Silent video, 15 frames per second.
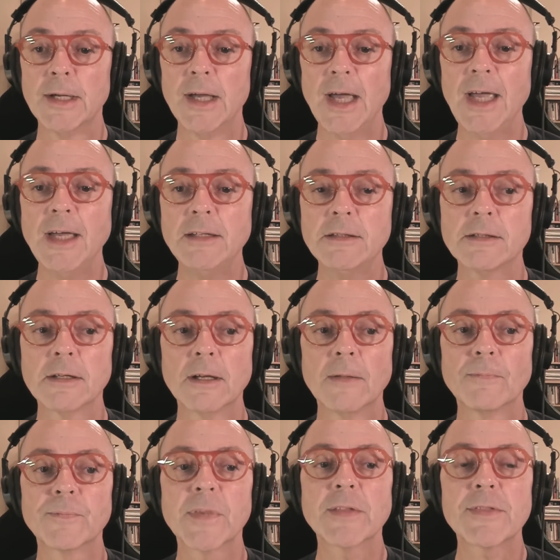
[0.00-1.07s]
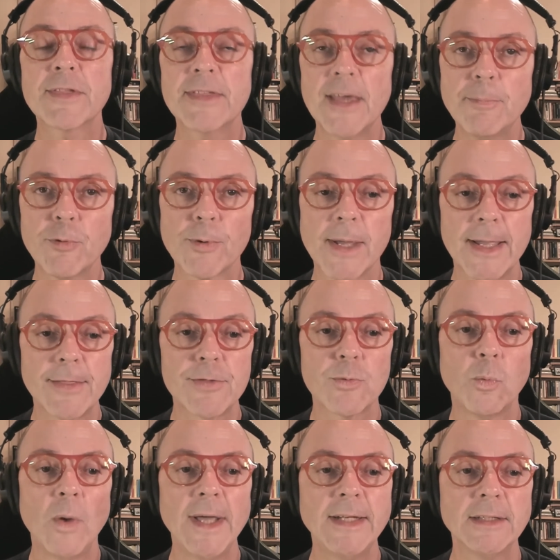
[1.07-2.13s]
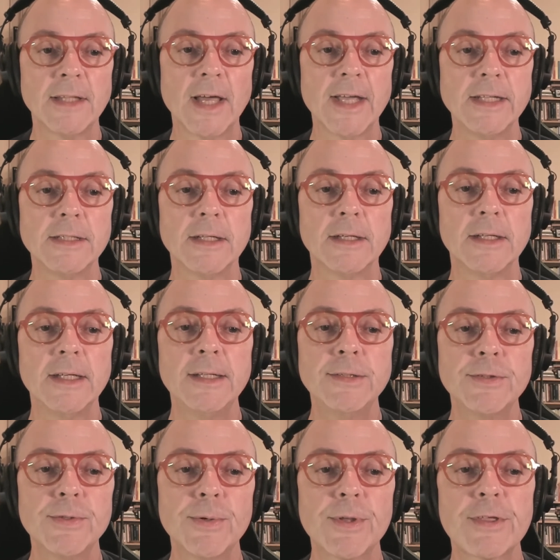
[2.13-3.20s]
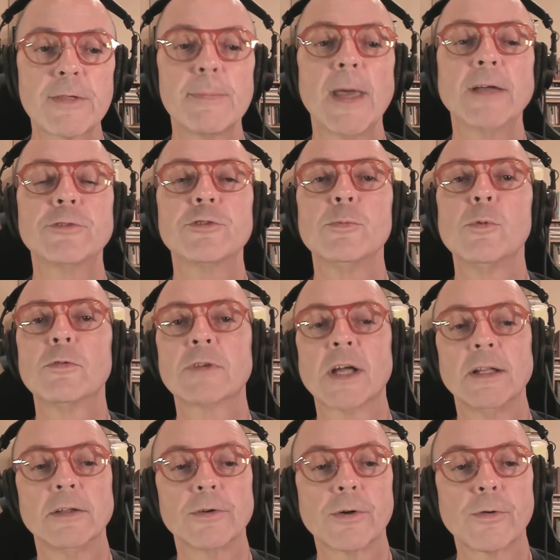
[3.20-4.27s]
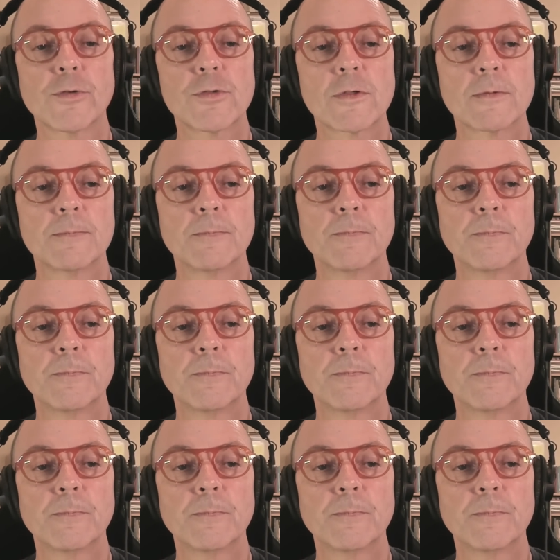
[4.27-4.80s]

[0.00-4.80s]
and that separates white light into a spectrum of colors.